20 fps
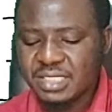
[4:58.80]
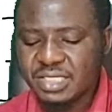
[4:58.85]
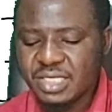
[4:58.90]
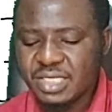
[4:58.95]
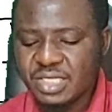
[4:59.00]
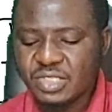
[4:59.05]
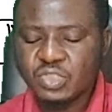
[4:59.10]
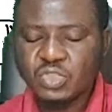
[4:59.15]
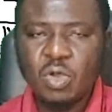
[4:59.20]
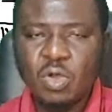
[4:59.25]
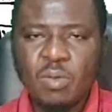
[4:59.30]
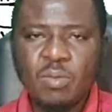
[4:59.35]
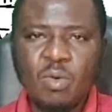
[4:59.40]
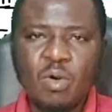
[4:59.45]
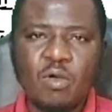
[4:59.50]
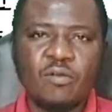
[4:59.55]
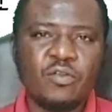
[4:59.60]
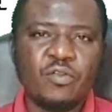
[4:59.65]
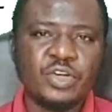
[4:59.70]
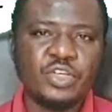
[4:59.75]
the sum
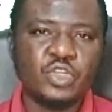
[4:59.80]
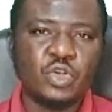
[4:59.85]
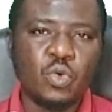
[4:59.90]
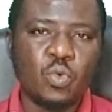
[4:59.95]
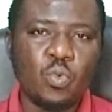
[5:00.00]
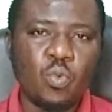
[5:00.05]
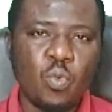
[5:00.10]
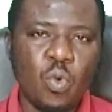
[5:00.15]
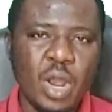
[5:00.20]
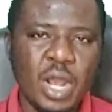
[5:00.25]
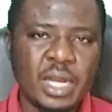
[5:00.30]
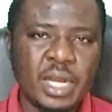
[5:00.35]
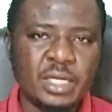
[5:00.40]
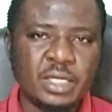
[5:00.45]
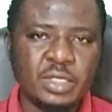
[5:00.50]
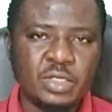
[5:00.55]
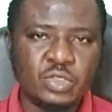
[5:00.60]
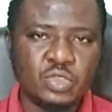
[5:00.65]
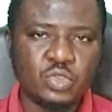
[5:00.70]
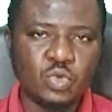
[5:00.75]
of region
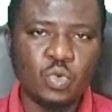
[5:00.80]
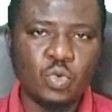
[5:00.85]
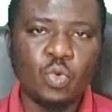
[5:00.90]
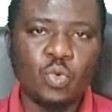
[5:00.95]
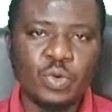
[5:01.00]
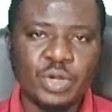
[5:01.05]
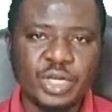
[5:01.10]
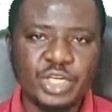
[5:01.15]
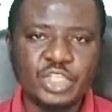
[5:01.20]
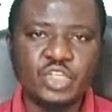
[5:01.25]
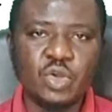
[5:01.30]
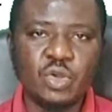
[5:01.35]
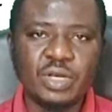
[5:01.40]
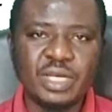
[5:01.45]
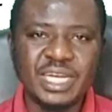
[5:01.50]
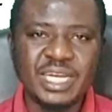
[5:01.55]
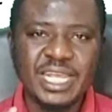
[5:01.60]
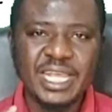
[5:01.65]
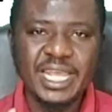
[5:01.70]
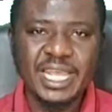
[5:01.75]
1 to
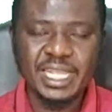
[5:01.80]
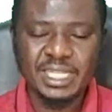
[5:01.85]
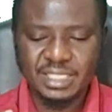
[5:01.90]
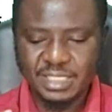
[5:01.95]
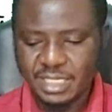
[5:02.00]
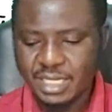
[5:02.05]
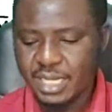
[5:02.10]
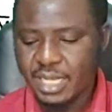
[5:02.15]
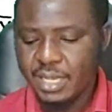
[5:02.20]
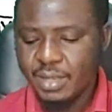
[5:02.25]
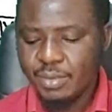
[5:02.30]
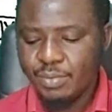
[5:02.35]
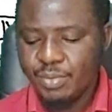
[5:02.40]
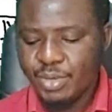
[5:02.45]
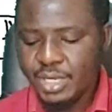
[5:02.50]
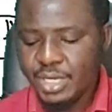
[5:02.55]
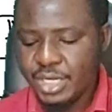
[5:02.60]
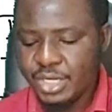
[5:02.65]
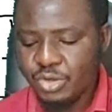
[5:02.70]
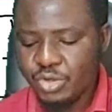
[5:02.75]
region 8,
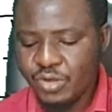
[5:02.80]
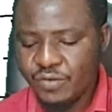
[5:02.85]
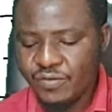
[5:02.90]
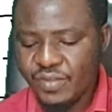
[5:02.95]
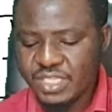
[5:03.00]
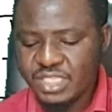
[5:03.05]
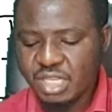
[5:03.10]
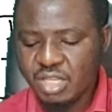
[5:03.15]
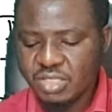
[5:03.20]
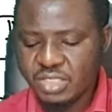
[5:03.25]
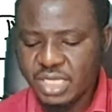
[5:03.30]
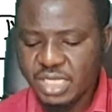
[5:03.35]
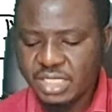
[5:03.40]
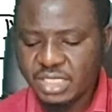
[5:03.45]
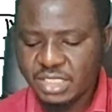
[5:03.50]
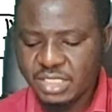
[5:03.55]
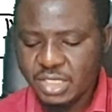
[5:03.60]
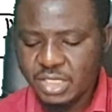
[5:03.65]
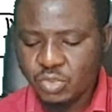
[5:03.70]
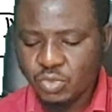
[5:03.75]
meaning universal set
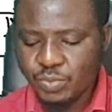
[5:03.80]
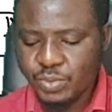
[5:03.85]
is said to